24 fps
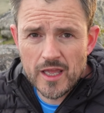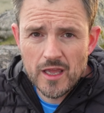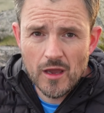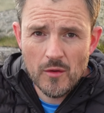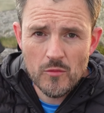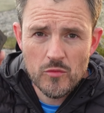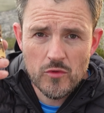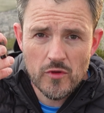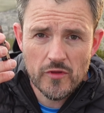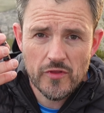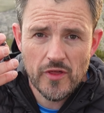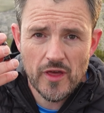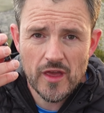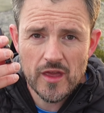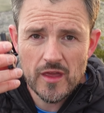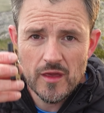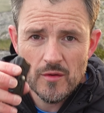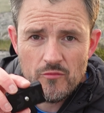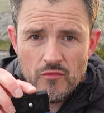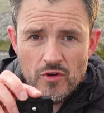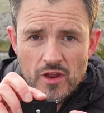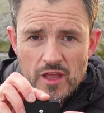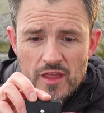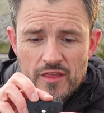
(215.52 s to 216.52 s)
it comes with a
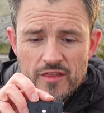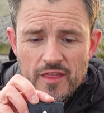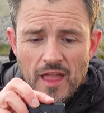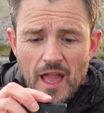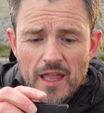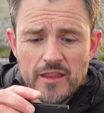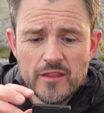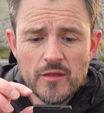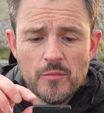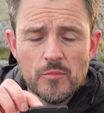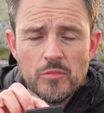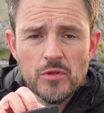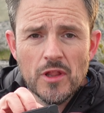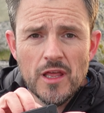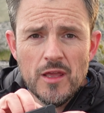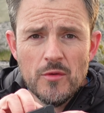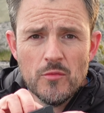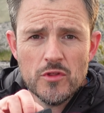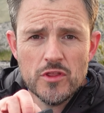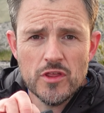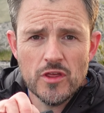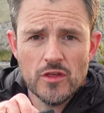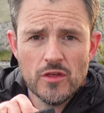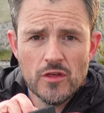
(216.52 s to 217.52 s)
pretty standard plate
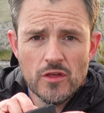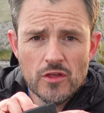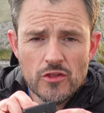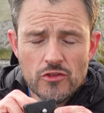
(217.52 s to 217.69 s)
which you